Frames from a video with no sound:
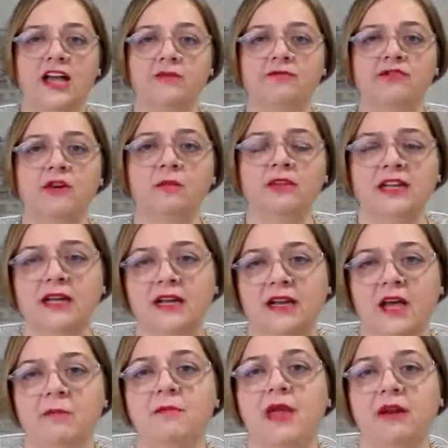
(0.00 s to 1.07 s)
I'm from
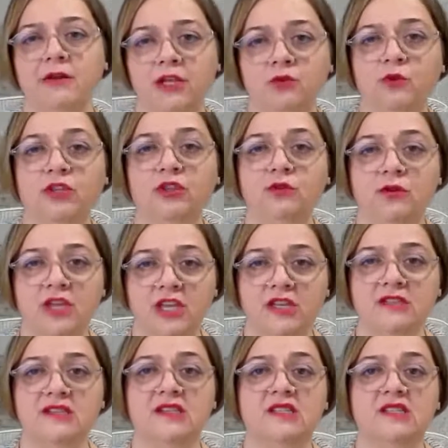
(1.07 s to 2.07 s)
Ghana, married with 2 kids,